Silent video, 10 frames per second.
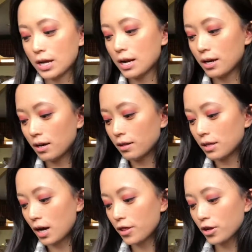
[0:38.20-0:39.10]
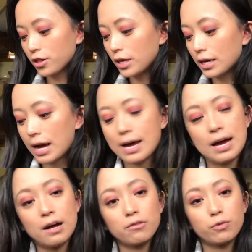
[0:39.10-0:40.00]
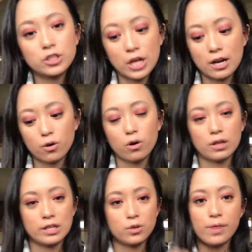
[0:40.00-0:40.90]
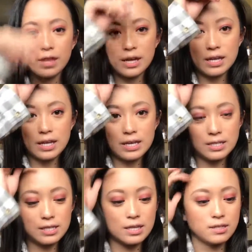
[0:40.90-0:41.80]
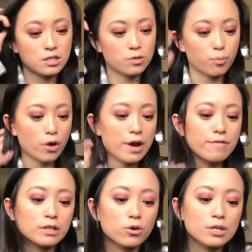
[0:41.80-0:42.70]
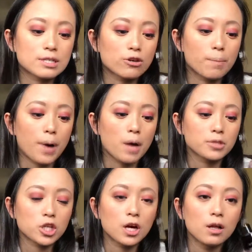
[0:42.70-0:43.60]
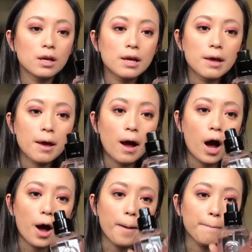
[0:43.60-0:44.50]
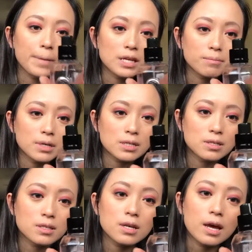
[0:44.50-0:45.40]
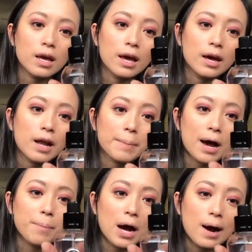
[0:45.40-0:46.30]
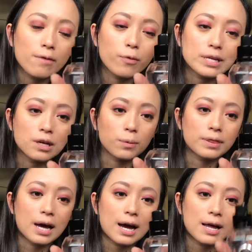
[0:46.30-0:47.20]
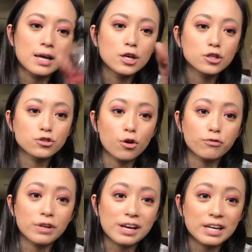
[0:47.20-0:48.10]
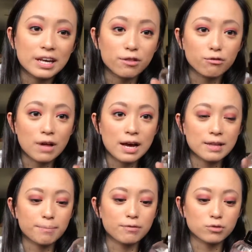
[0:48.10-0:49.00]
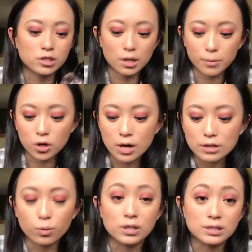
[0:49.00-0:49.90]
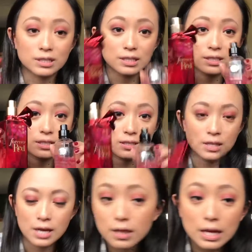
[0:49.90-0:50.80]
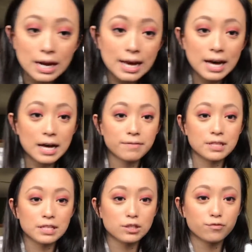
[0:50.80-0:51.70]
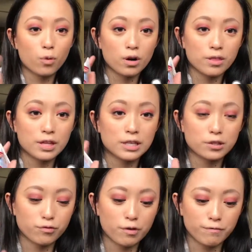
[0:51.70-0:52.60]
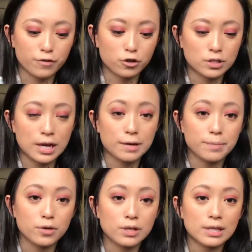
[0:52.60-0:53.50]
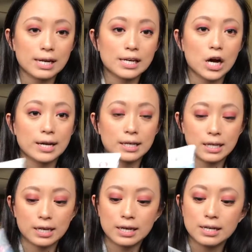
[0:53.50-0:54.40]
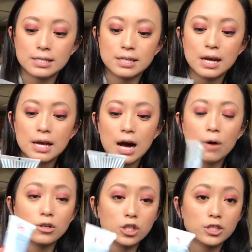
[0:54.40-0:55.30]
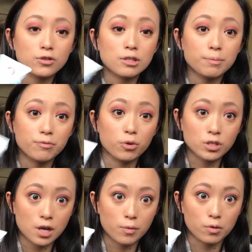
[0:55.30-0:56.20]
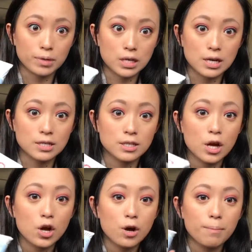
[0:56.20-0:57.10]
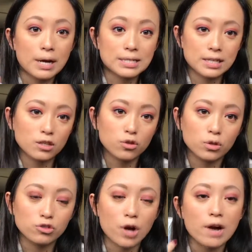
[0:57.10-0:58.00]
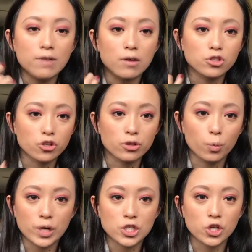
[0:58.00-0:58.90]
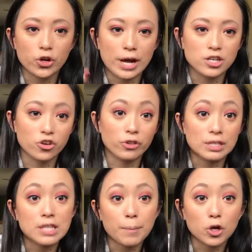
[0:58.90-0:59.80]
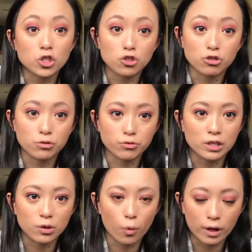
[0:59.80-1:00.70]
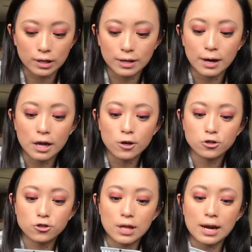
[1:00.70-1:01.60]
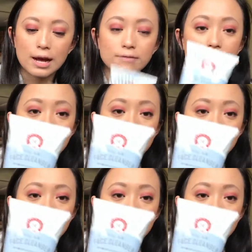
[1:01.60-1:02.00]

And the other thing I have, which kind of correlates with it, is this spray Victoria's Secret Bombshell Mini Mist. And I'm about halfway done with that. So hopefully I can get through that before summer, as well as this. Then I have these four things from First Aid Beauty that I got in a kit. I want to try to use this before summer because my skin is only dry around during the winter, and during the summer it's usually really oily. So then I have the